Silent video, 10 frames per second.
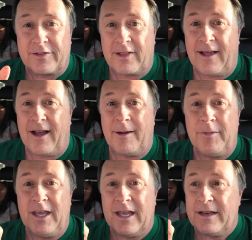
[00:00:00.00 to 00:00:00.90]
the
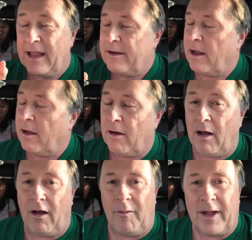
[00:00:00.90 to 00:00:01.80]
salami and and
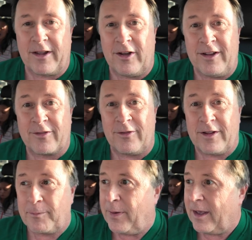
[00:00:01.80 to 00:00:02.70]
oh my goodness
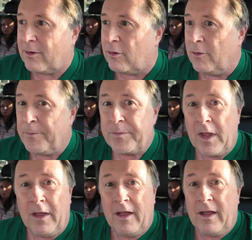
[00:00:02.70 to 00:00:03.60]
on the pickle.
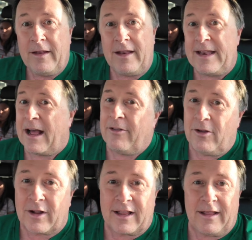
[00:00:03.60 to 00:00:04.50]
Now
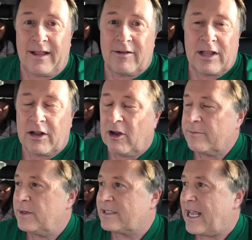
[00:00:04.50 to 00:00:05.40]
look, it, it
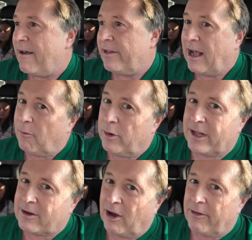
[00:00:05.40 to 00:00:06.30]
cost me seven. I
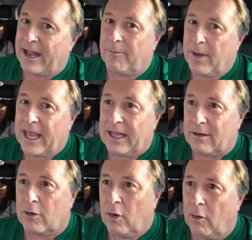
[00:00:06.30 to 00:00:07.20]
wouldn't call that a
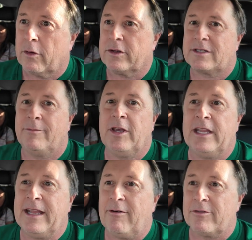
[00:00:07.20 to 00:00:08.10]
main course. I
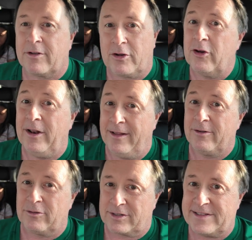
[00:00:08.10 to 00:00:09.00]
mean, that was a good
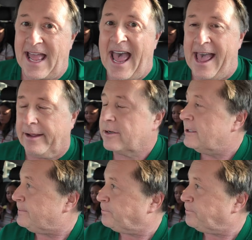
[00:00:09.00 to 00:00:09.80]
little snack.